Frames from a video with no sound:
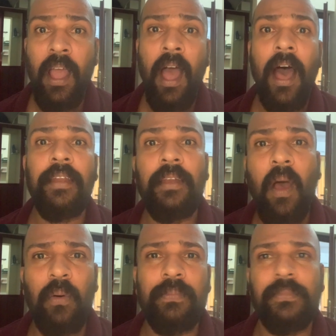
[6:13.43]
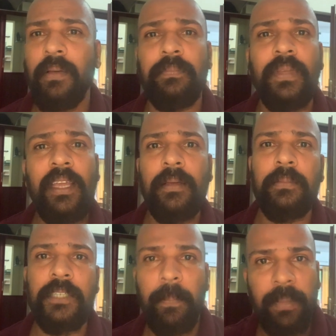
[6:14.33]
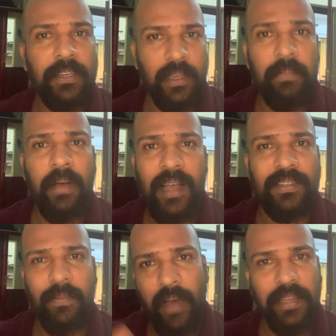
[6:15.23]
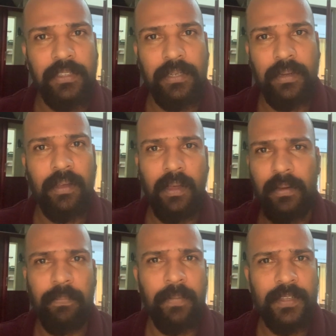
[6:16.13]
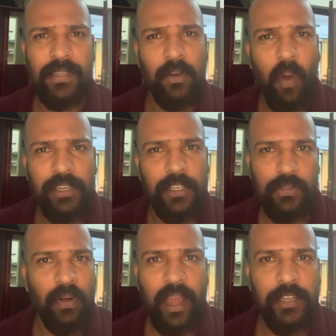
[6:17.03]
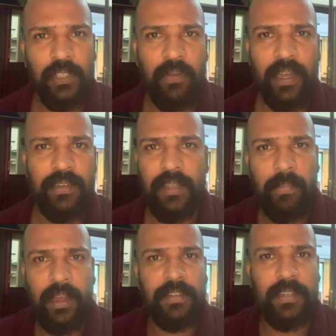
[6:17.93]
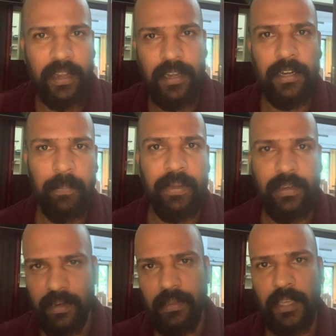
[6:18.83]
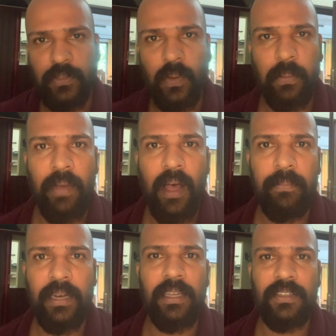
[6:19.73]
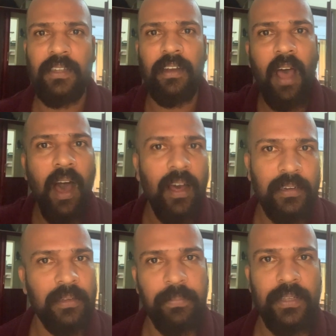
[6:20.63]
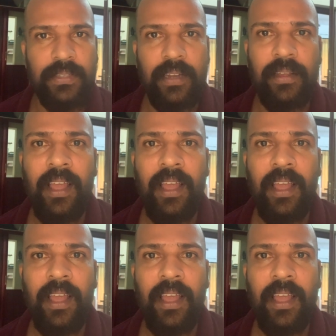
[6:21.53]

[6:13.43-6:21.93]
And now we depict him as a white person. No, he is not actually white. Someone has really depicted Mahabali is a dark person.